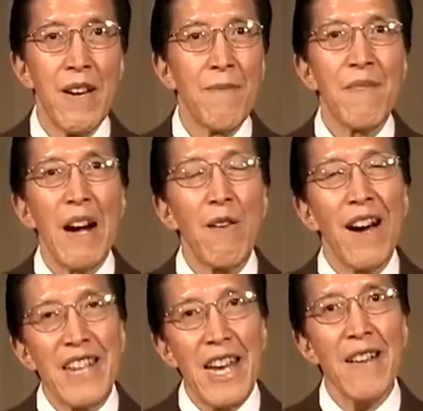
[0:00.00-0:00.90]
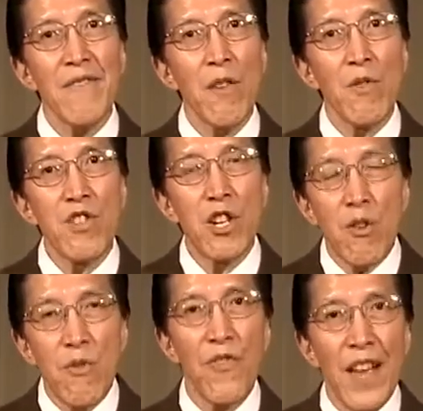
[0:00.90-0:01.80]
Now, again, there were
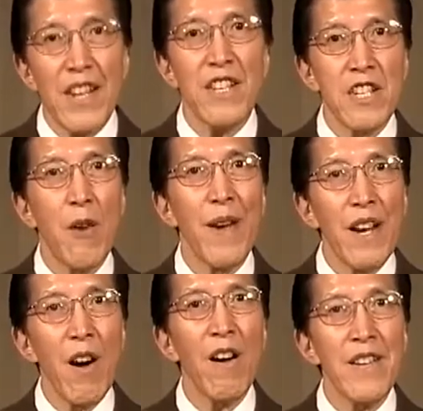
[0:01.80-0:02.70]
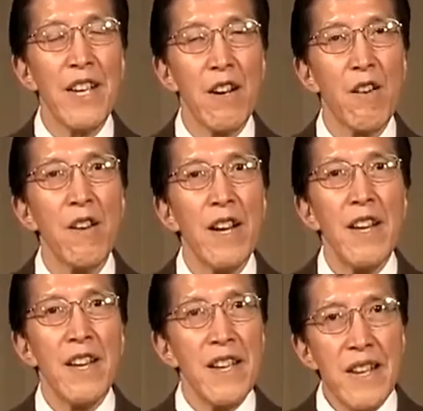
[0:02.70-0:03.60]
two things going on here.
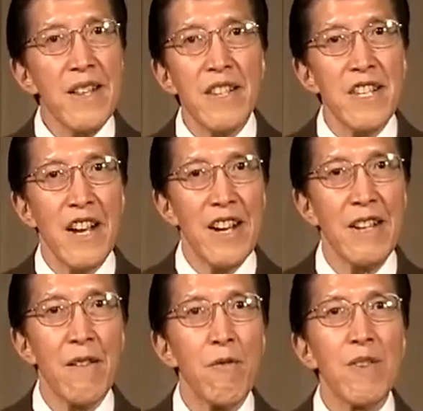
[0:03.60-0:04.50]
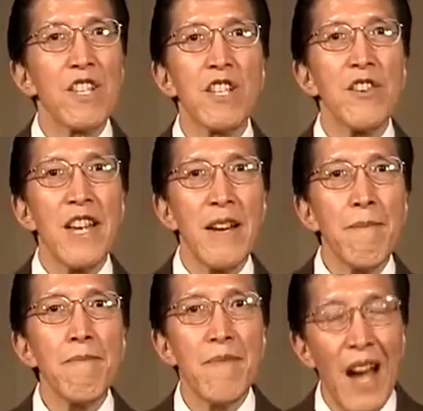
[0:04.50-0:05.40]
Insight was to
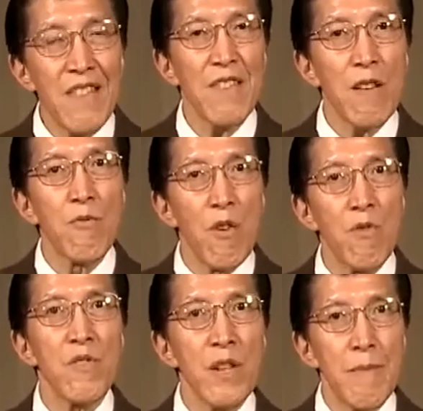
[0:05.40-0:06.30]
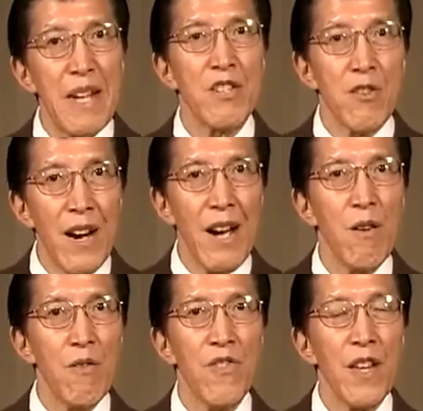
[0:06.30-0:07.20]
him not the road to mental
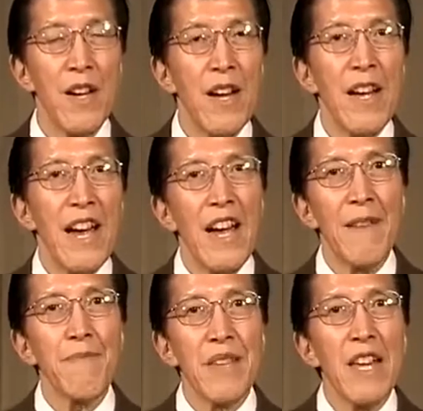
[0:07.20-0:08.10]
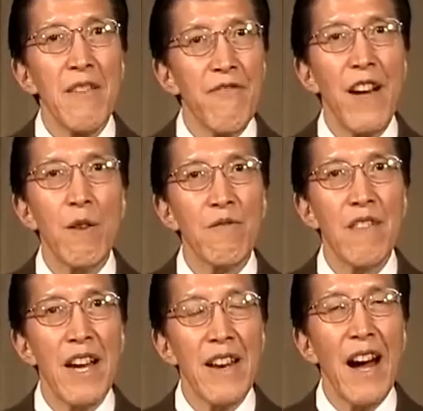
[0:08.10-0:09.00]
health, and he felt
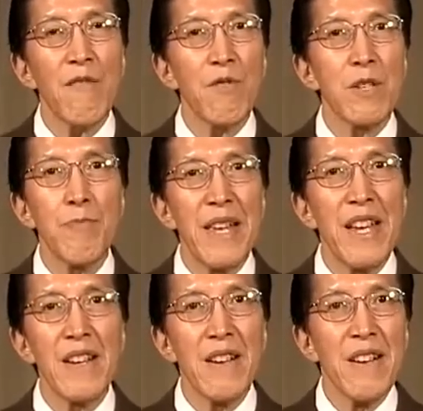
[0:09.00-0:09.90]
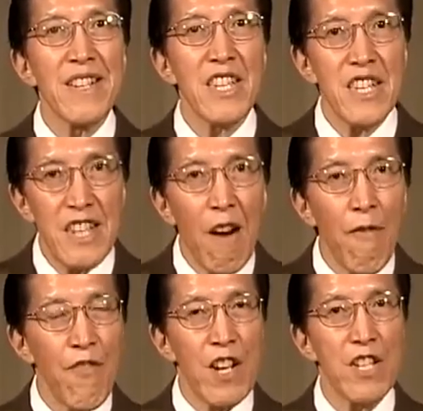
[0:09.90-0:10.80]
that I was being
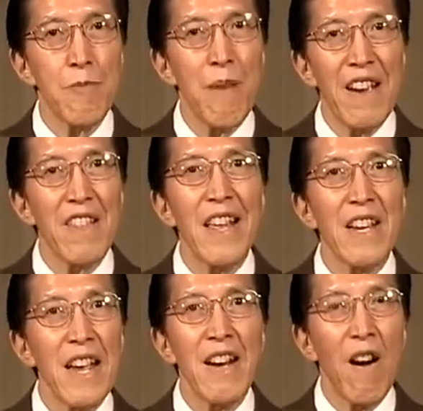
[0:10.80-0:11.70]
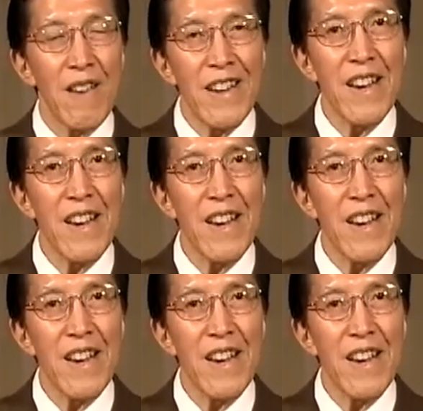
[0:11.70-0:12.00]
selfish by thinking on an